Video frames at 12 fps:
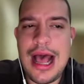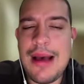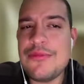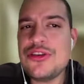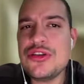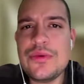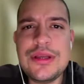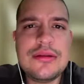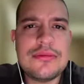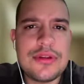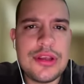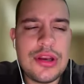I'm
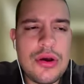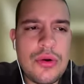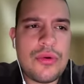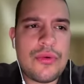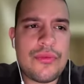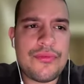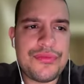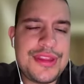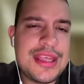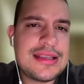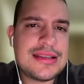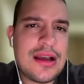showing, you know,
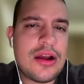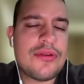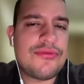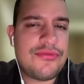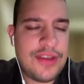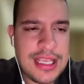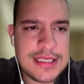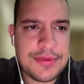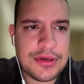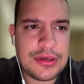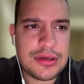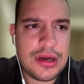this on
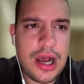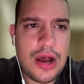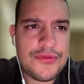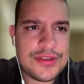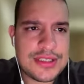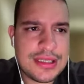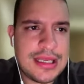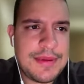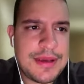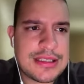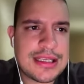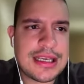Facebook, obviously,
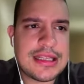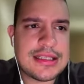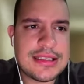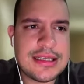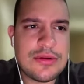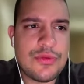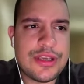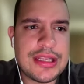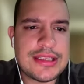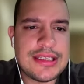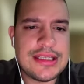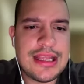because I can see, we
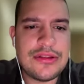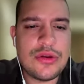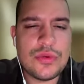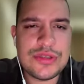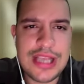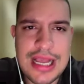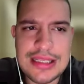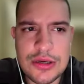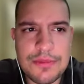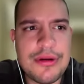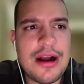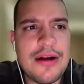can see that those ads
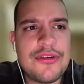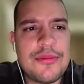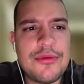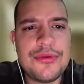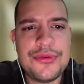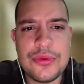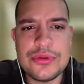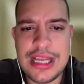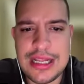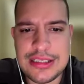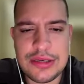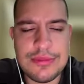are profitable. Those
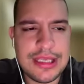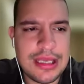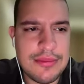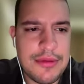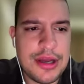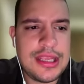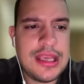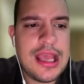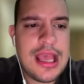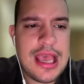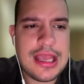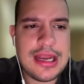ads are making money.
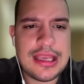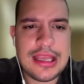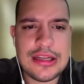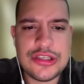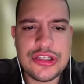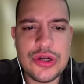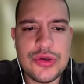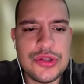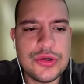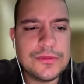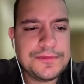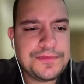And I can show
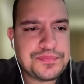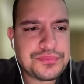you,